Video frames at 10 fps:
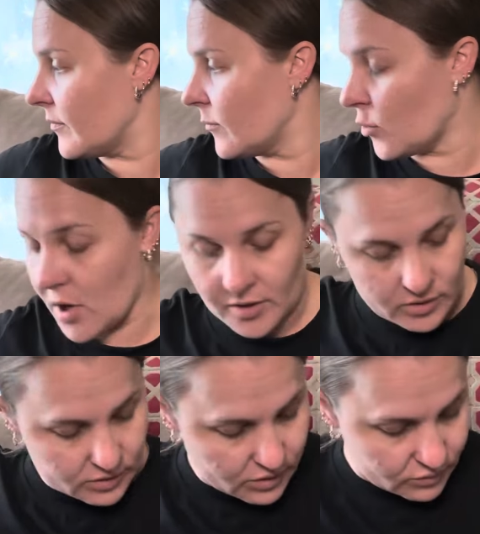We're on
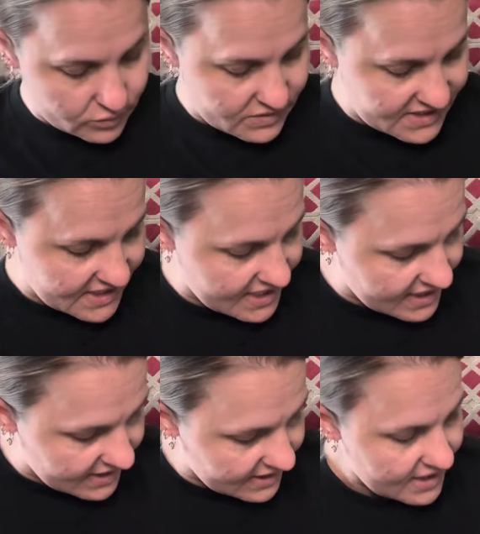our little
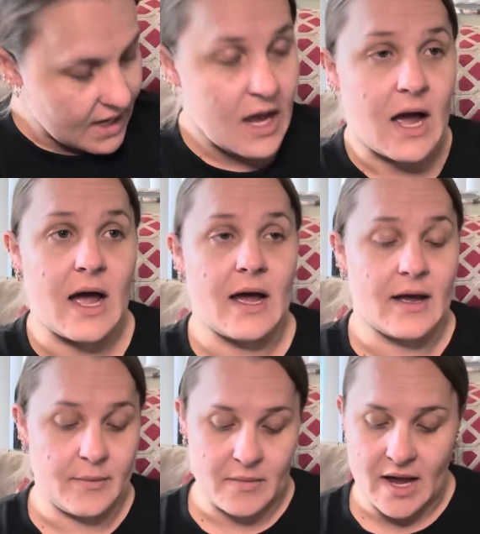routine.
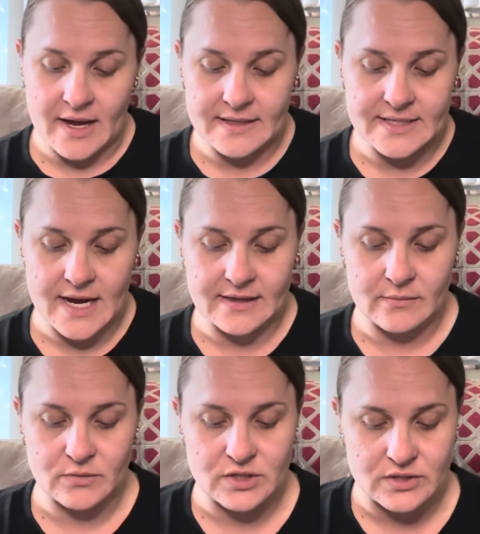I take
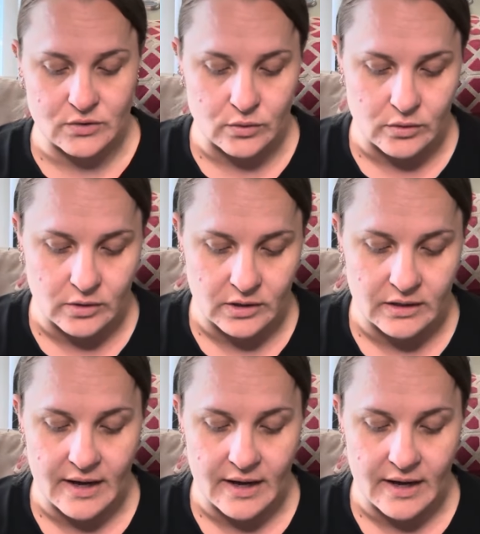them to school